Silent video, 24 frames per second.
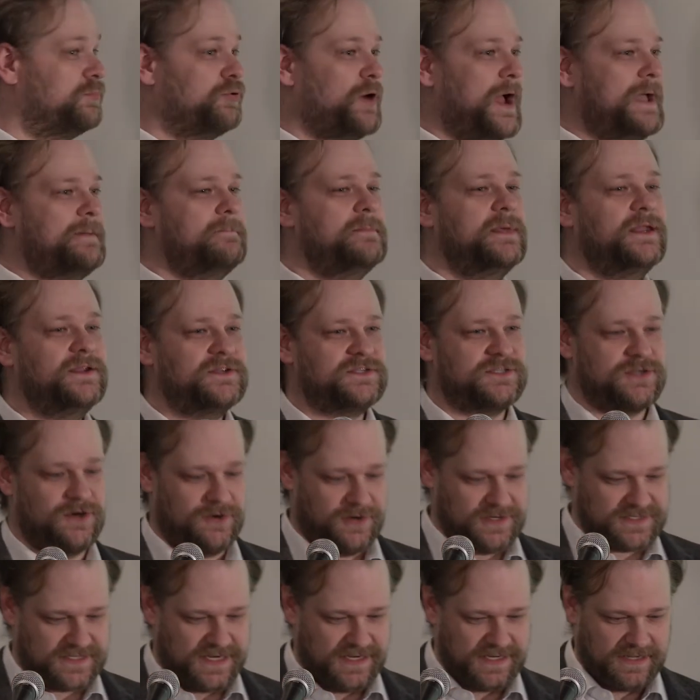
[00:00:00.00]
the prime
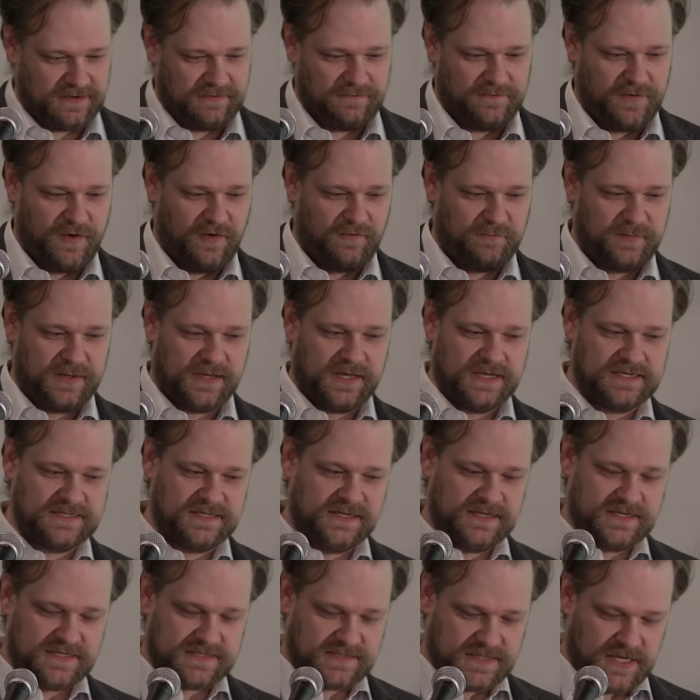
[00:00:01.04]
minister is getting involved because
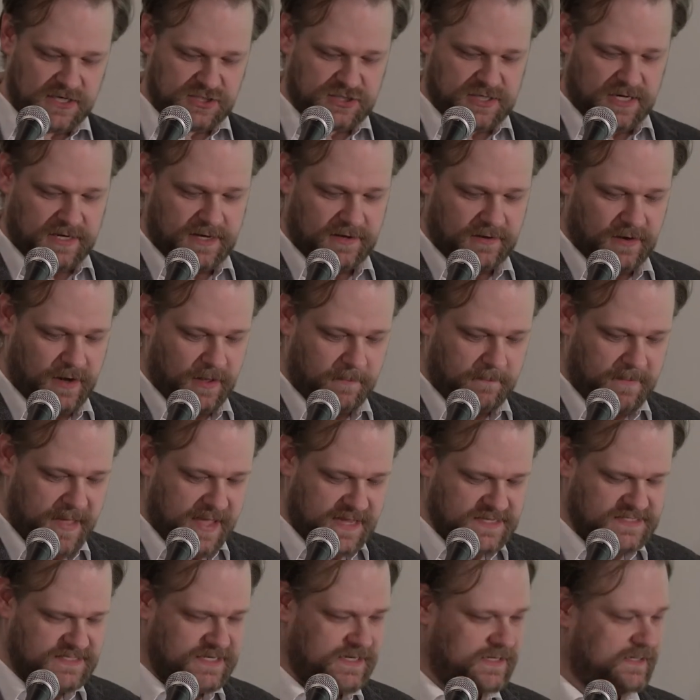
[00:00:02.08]
it is such an, an
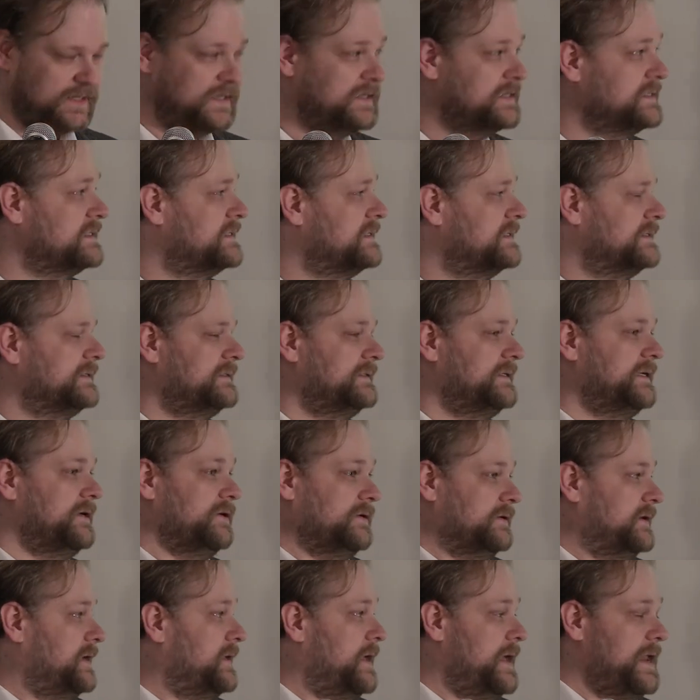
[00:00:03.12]
amazing you
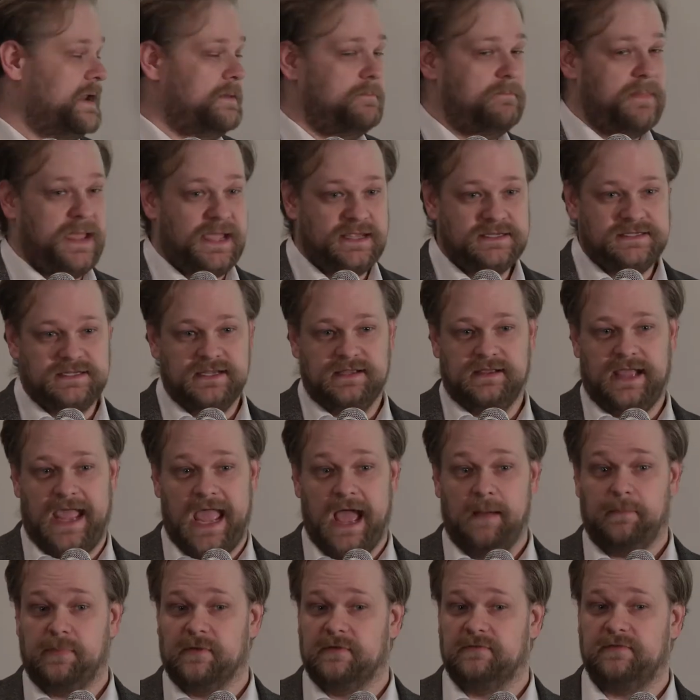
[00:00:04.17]
know, an, an, amazing
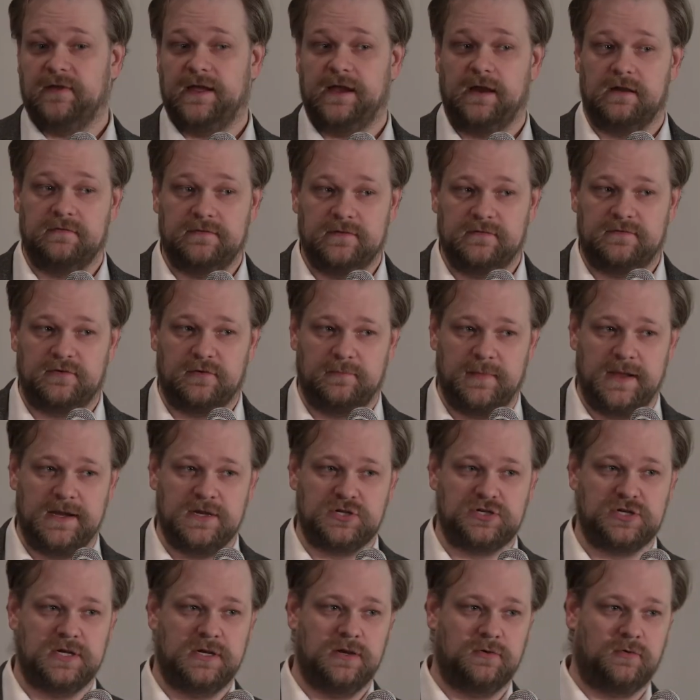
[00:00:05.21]
amplifier of
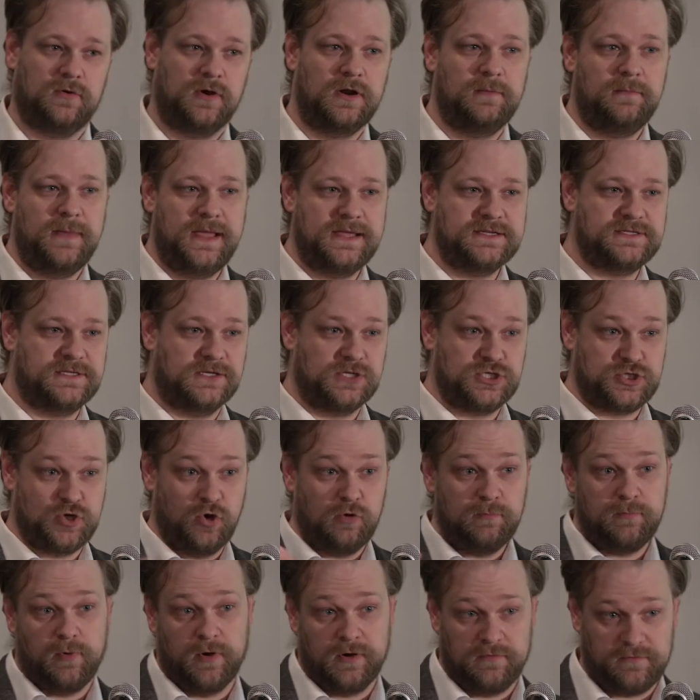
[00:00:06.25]
information or an amazing
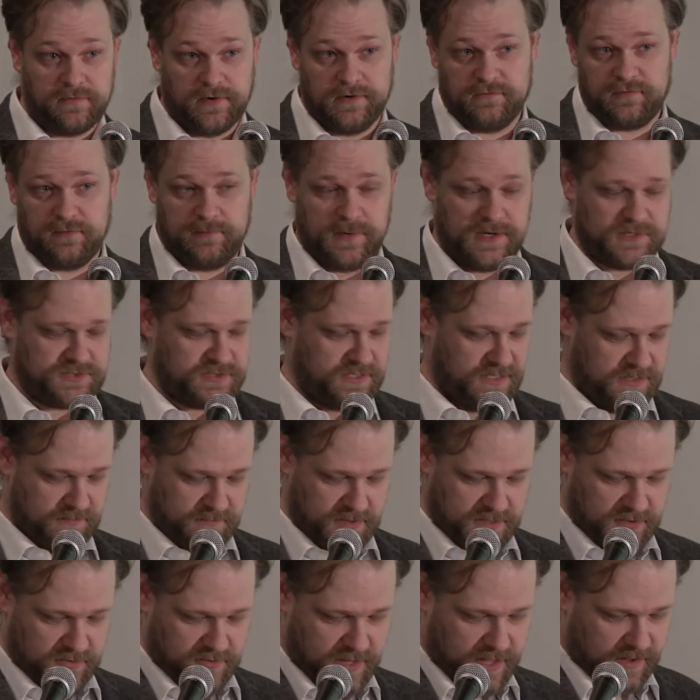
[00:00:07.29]
choke point for information,
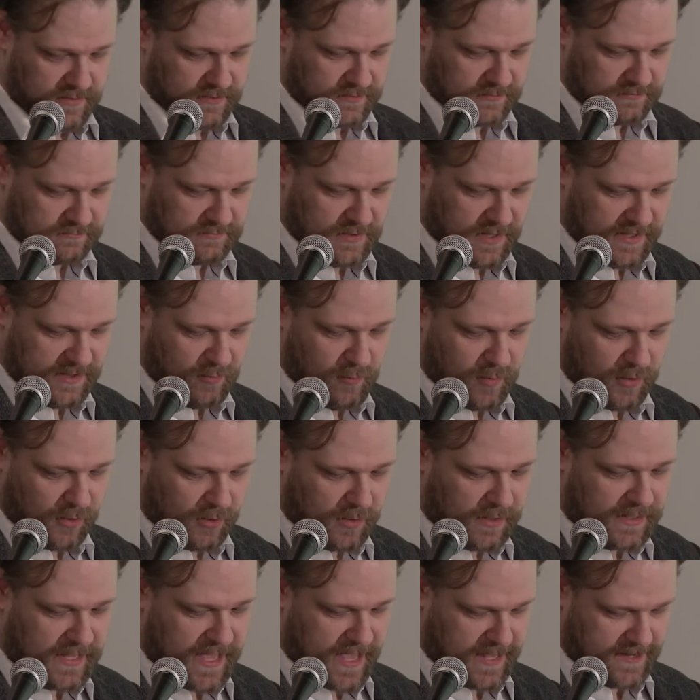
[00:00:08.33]
depending on how, to, how you want to
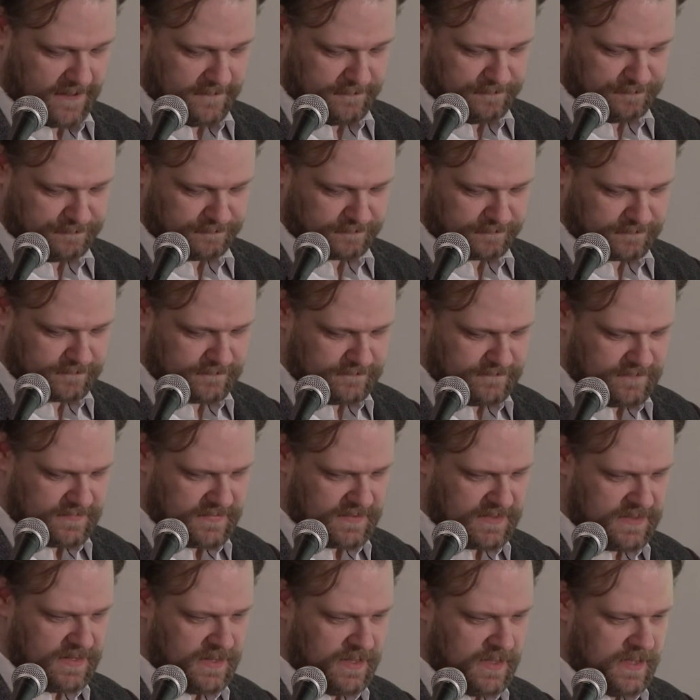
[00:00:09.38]
look at it.
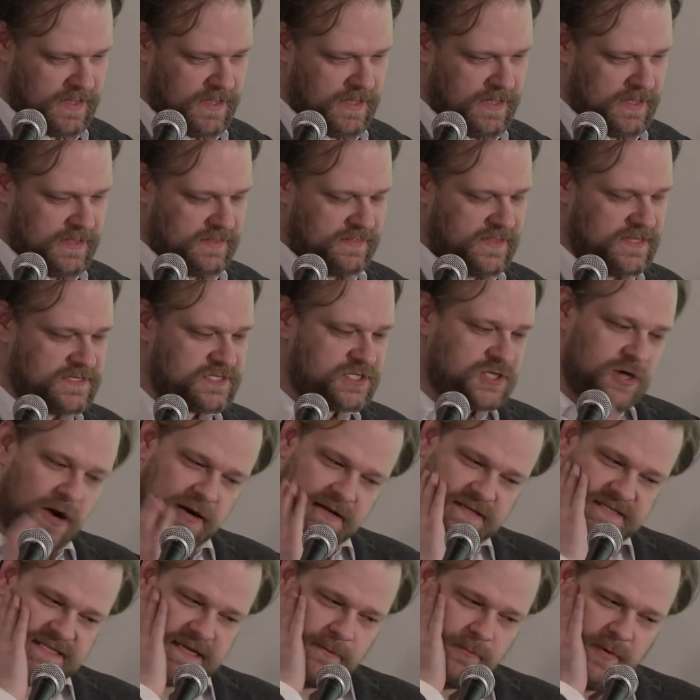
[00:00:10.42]
This
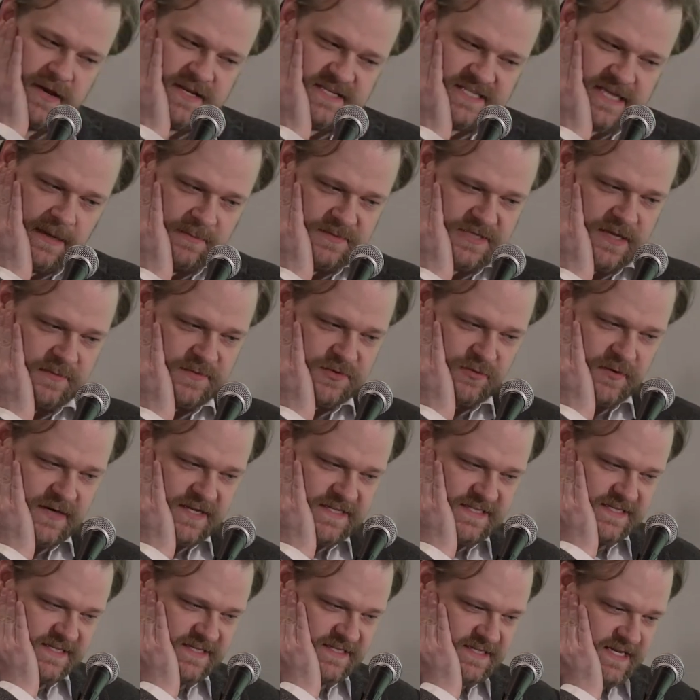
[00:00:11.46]
chart in some ways sums up
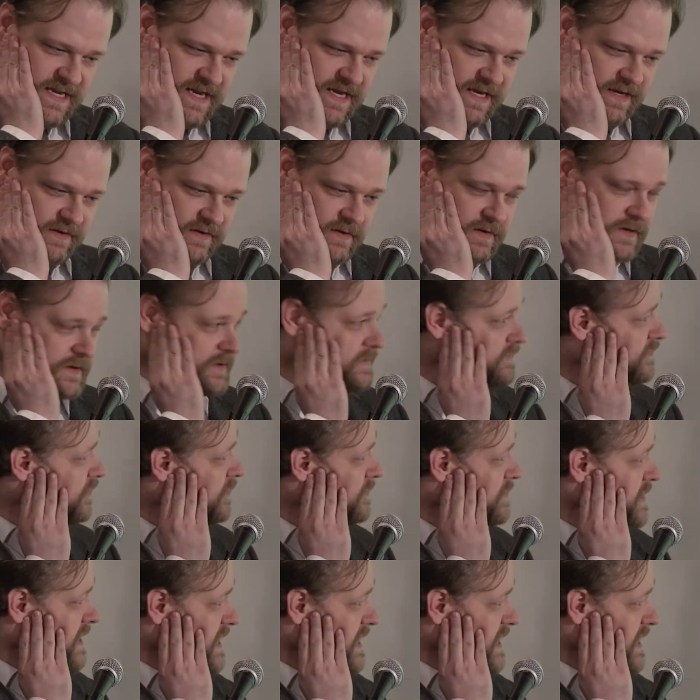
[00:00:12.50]
2016 for